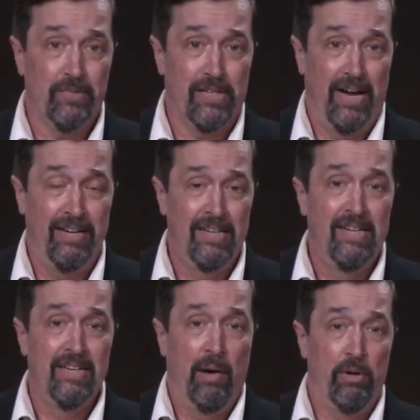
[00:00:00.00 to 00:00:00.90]
Okay,
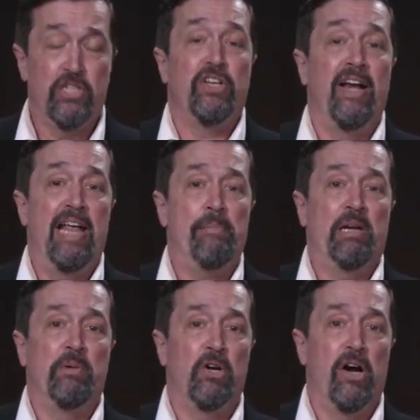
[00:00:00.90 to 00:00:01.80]
now what's
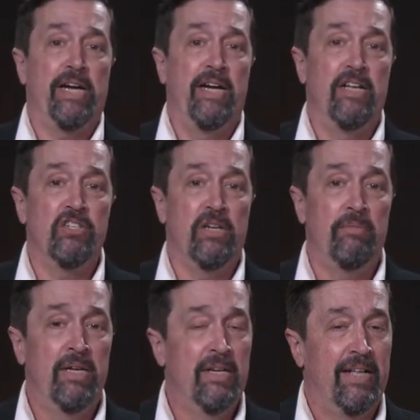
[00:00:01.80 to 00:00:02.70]
dynamic
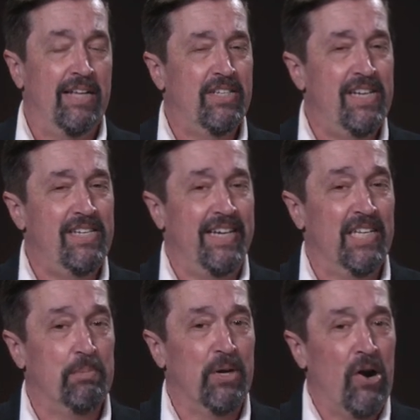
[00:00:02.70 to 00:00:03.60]
monarchianism? That's easy,
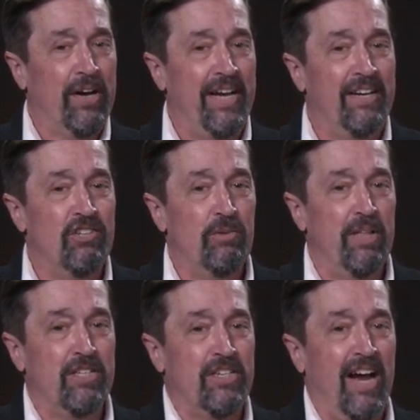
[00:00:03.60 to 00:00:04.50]
it's monarchianism
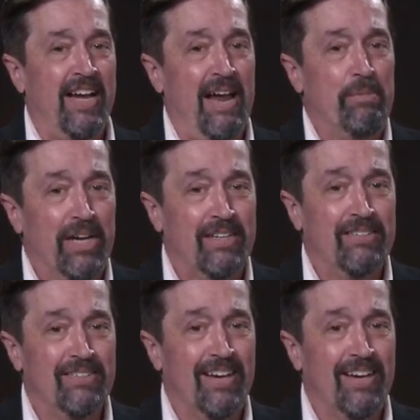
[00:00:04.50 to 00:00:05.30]
that's dynamic.